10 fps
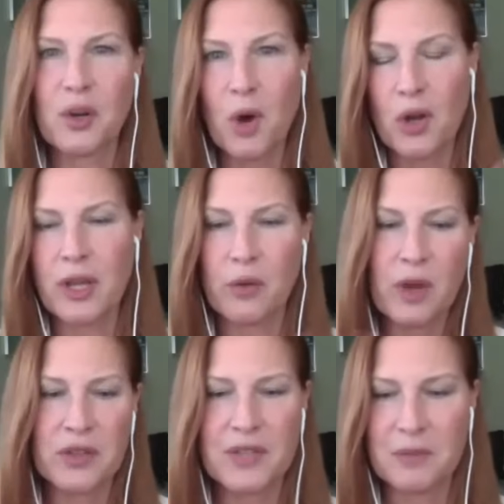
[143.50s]
modeling
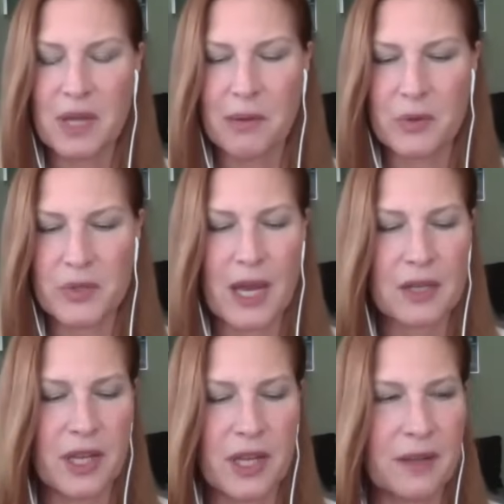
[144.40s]
around the same time I was
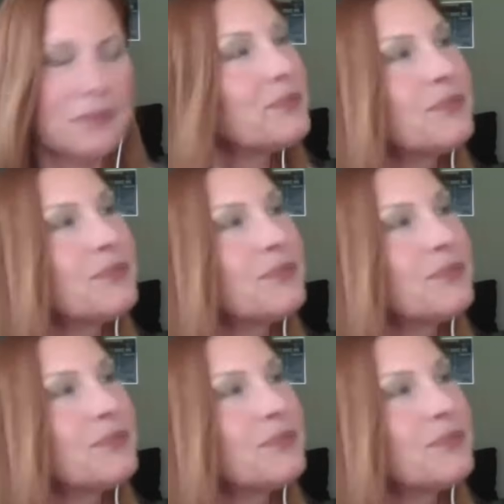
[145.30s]
acting